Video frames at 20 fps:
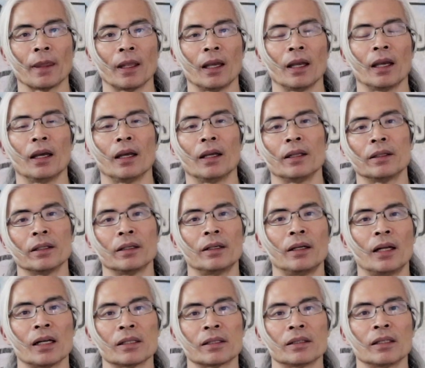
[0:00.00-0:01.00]
And
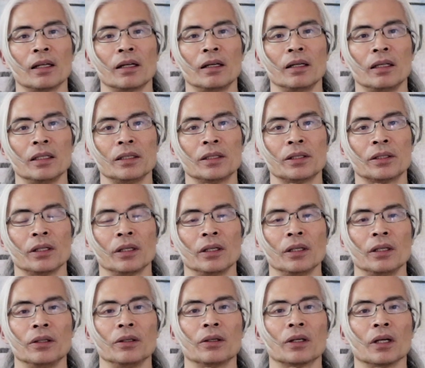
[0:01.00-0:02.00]
last but not least,
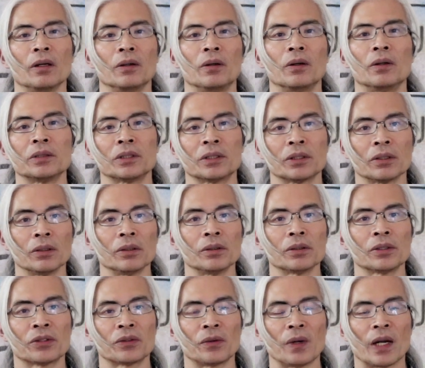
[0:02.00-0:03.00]
you can also
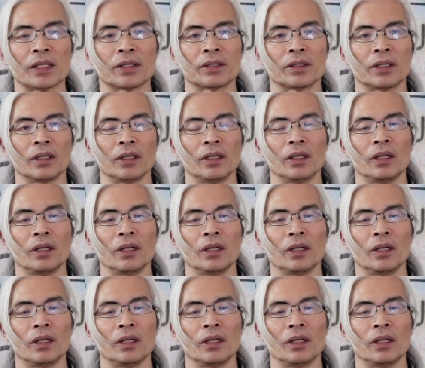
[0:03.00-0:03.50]
thrust